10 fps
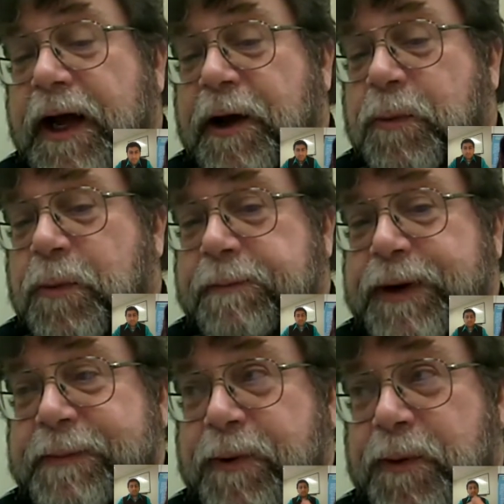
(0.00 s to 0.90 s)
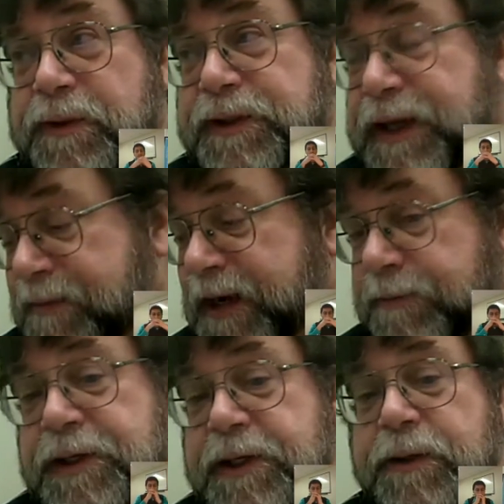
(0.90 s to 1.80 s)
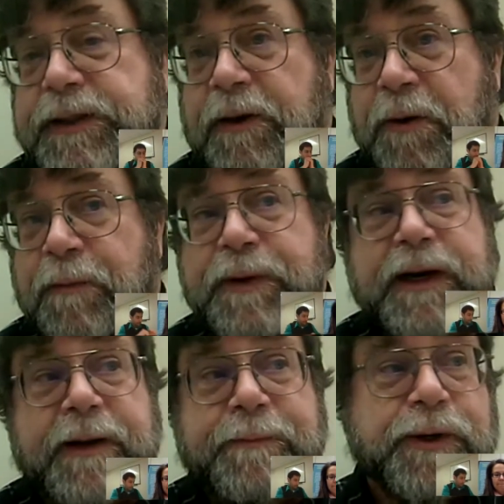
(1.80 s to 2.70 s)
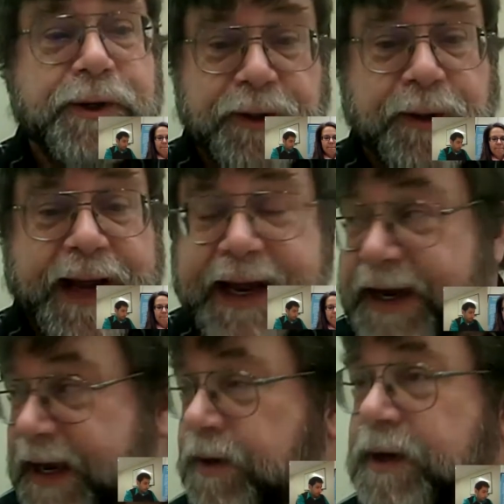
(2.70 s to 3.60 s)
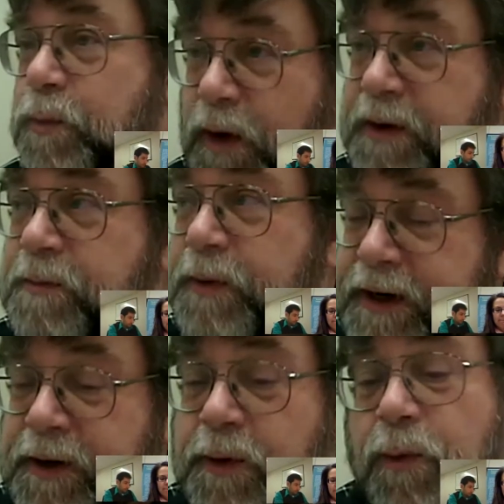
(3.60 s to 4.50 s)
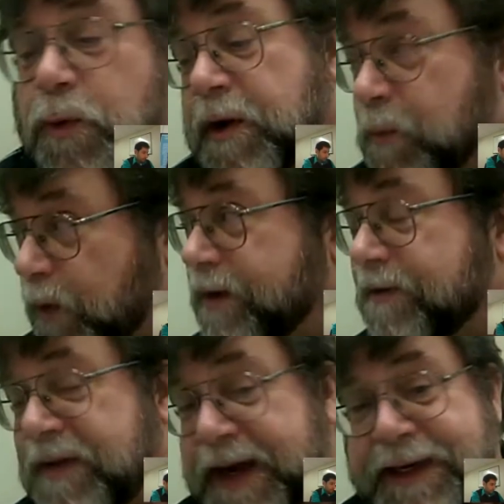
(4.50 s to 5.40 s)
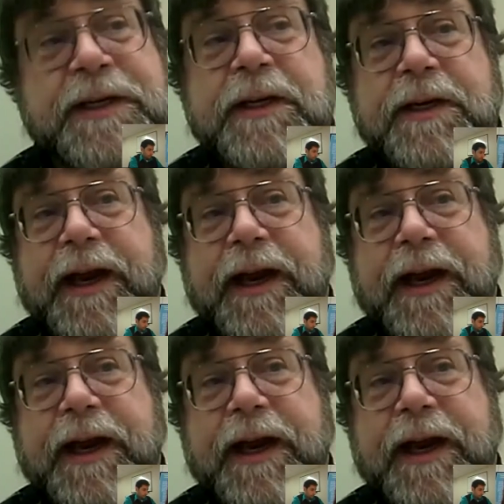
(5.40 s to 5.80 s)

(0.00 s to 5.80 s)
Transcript: What people will sometimes do is they'll open up a Google Hangout in one window or on one device,